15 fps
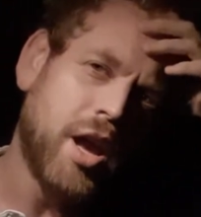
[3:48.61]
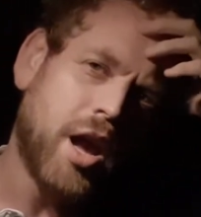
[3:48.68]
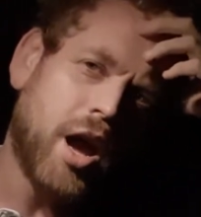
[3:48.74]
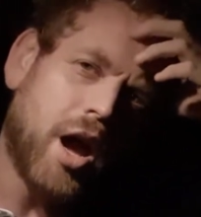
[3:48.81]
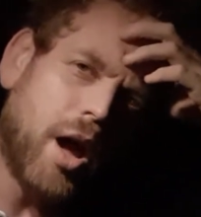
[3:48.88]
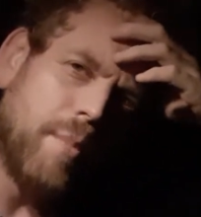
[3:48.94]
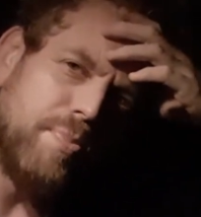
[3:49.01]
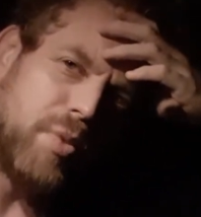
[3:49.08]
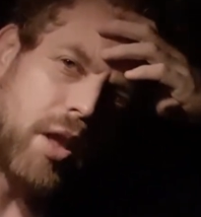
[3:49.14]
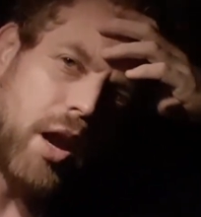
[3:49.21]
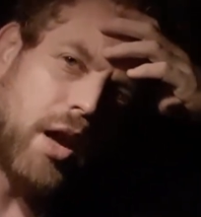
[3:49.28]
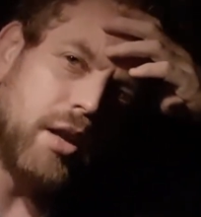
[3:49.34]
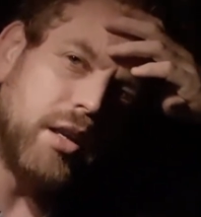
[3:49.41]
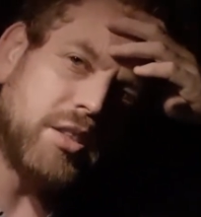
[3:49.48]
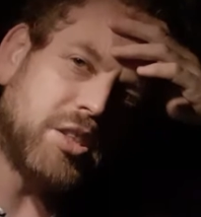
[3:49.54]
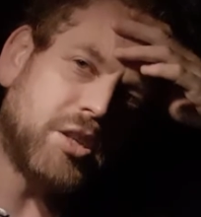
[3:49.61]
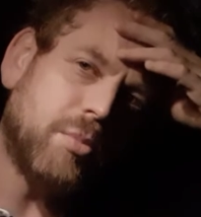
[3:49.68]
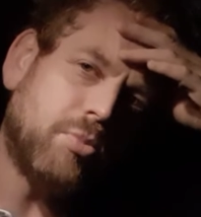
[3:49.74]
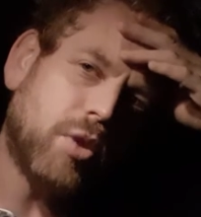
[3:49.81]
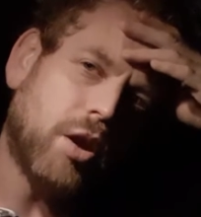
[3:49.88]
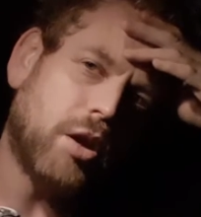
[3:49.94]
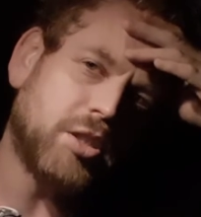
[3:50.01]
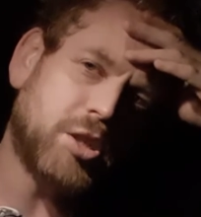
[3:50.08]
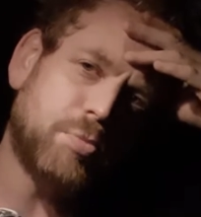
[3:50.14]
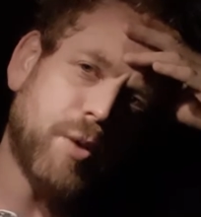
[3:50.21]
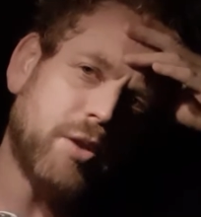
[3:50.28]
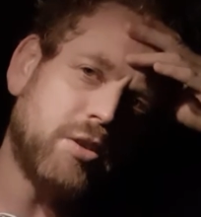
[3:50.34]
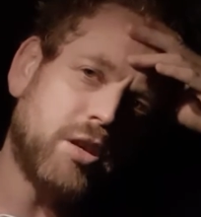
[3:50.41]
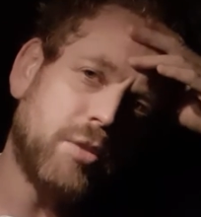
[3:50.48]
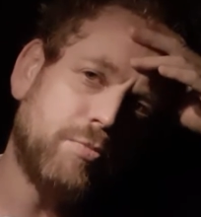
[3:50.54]
And it's something I'd
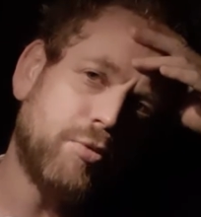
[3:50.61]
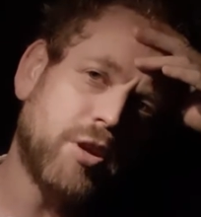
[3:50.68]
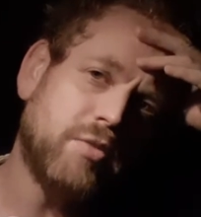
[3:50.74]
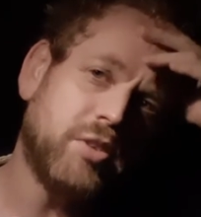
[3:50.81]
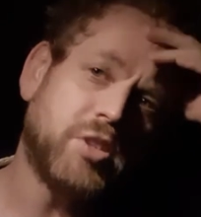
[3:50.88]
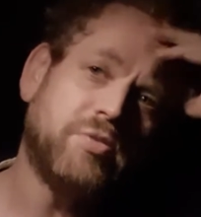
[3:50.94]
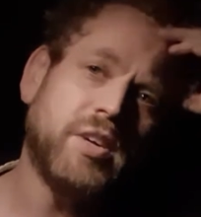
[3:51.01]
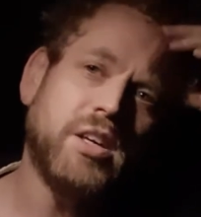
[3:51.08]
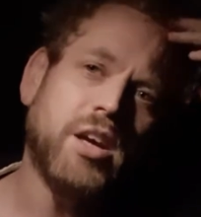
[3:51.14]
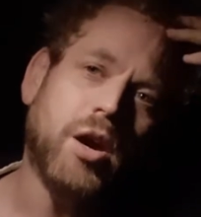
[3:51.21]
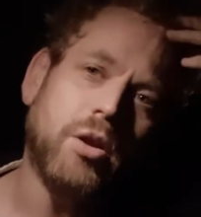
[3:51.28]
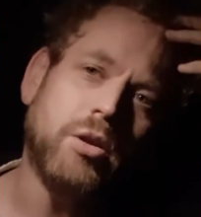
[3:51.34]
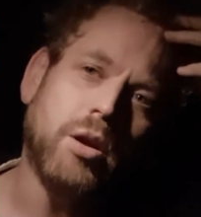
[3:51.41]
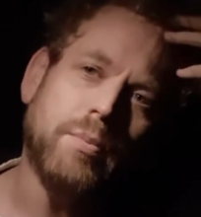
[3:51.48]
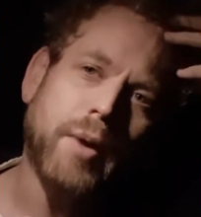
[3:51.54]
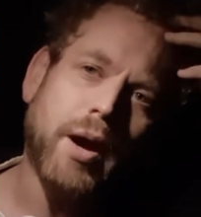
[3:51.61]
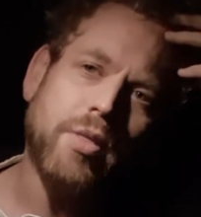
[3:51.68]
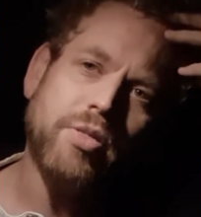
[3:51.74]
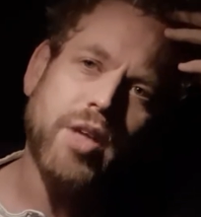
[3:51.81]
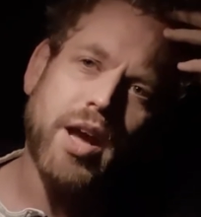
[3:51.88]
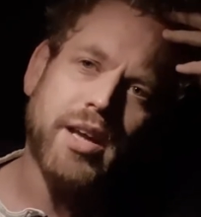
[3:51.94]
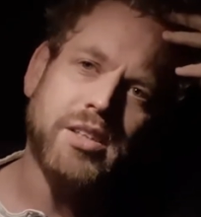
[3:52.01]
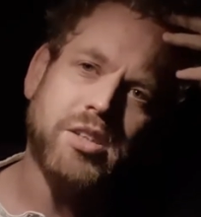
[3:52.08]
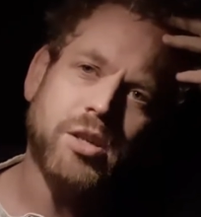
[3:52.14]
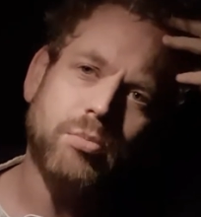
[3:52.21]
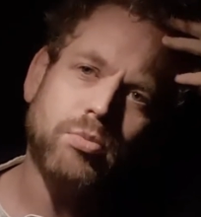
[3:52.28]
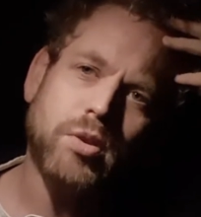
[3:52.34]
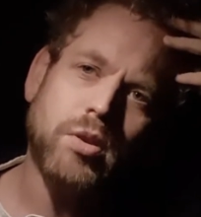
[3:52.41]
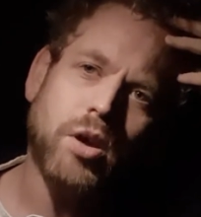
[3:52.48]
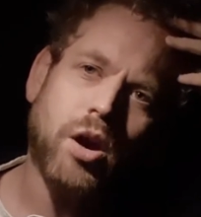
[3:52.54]
spoken in a previous video about. That is
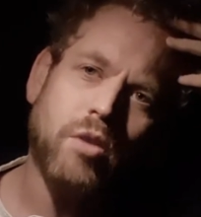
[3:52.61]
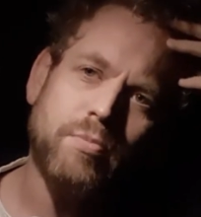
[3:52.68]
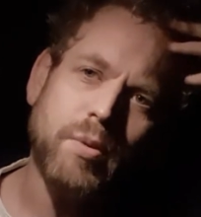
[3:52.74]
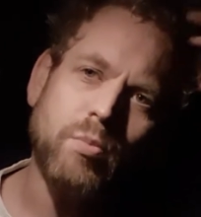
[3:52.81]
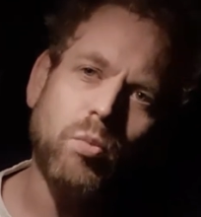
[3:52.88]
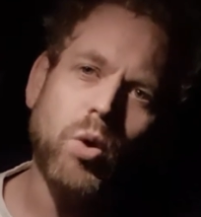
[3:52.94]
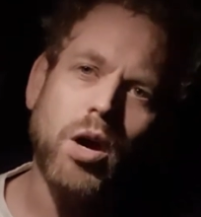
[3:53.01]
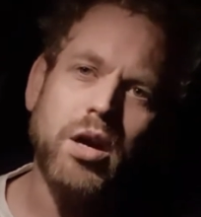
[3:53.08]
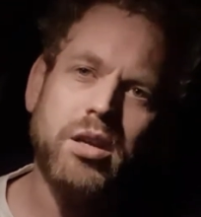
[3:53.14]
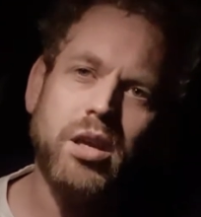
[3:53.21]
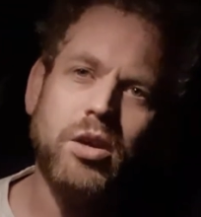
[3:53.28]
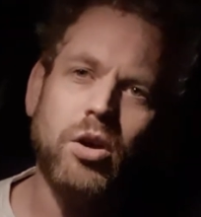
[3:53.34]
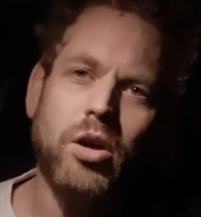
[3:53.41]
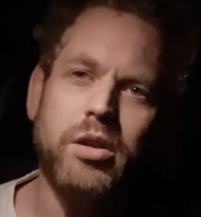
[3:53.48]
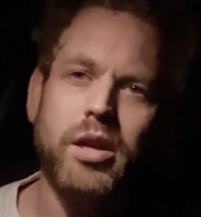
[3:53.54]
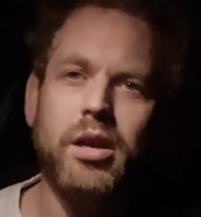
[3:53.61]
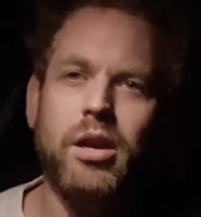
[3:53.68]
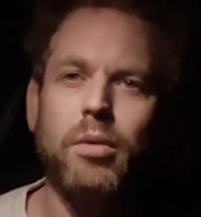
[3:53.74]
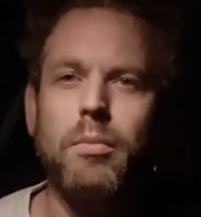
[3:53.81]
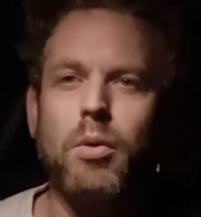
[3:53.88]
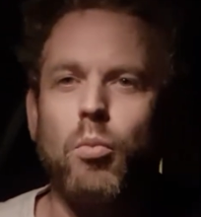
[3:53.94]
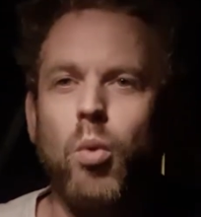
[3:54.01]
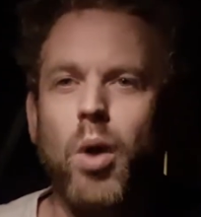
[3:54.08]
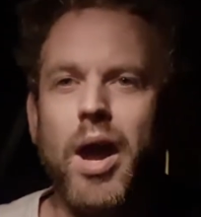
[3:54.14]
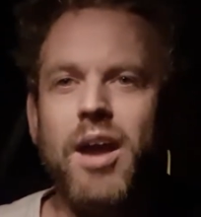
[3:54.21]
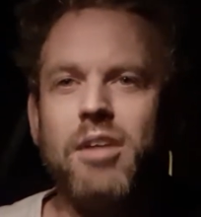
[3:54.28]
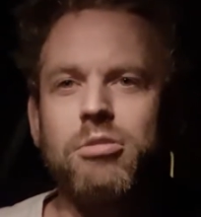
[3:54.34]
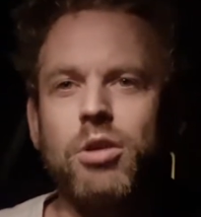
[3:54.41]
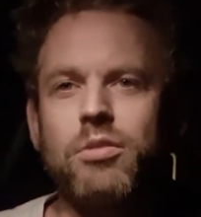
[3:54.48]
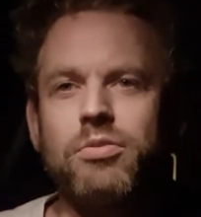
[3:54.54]
something that I've been working on and I'm
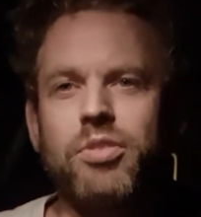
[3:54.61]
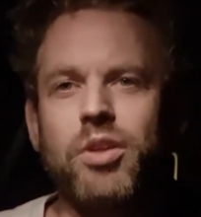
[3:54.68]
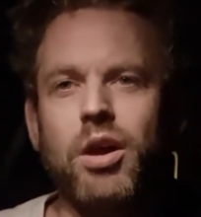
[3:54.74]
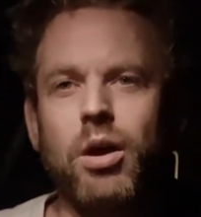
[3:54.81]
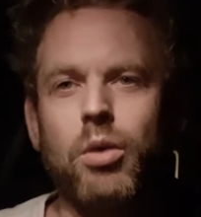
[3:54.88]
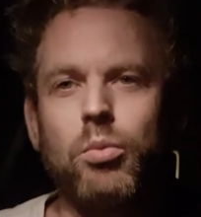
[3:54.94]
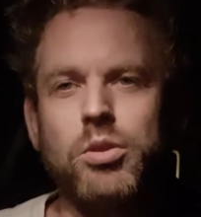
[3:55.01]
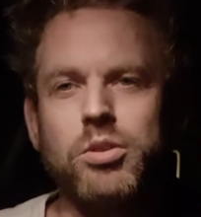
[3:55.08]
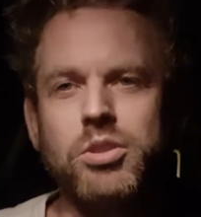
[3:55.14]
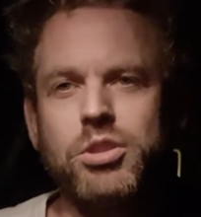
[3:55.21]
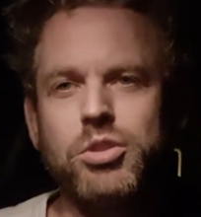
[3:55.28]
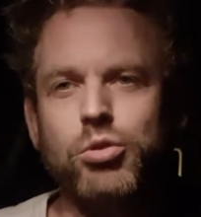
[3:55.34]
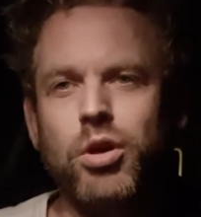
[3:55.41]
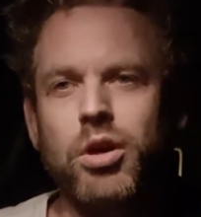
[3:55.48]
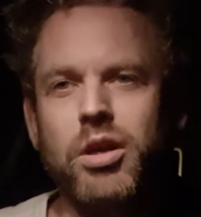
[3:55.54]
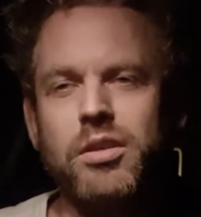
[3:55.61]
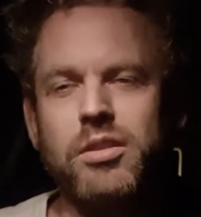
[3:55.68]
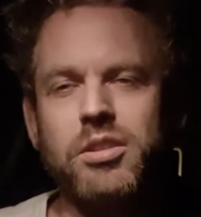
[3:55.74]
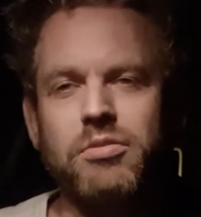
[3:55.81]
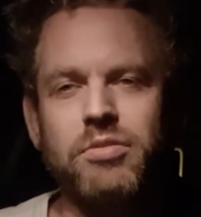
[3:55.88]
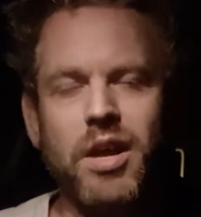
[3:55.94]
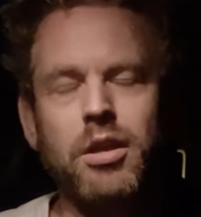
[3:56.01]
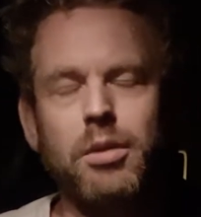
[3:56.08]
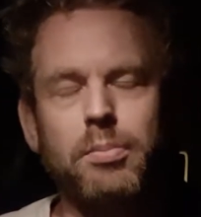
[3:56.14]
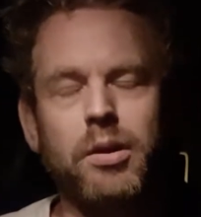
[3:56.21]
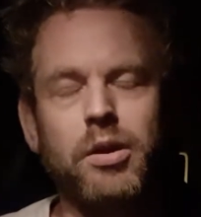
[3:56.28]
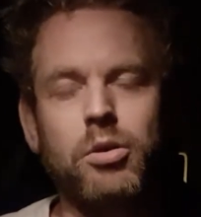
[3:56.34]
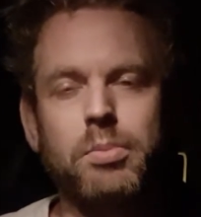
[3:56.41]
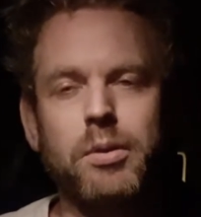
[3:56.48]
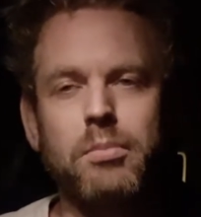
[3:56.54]
aware of, that I want to try and develop a
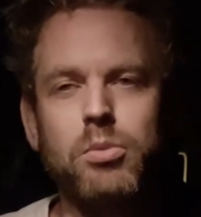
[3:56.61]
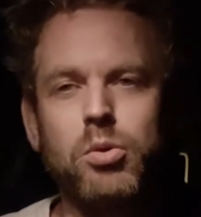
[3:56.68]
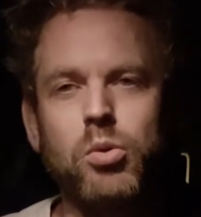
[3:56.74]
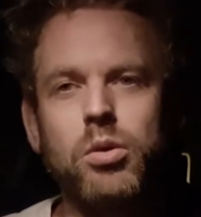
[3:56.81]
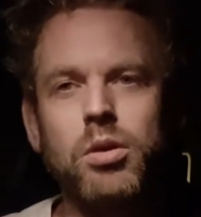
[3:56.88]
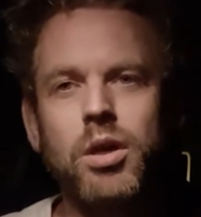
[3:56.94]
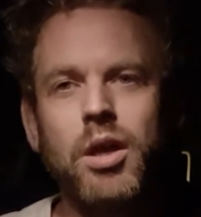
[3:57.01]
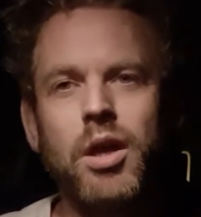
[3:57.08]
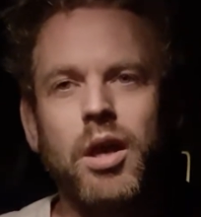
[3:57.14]
little bit more.